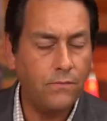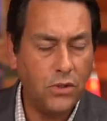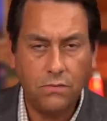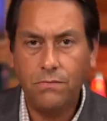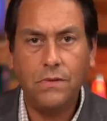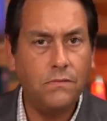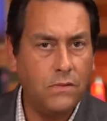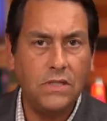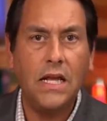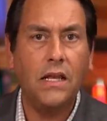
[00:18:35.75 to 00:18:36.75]
Just
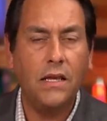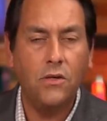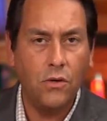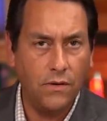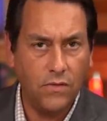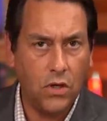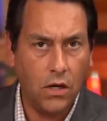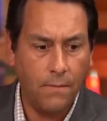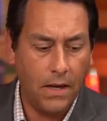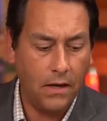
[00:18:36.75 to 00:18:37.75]
sell it and don't even
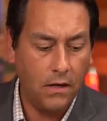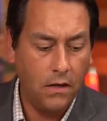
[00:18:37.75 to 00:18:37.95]
talk about it.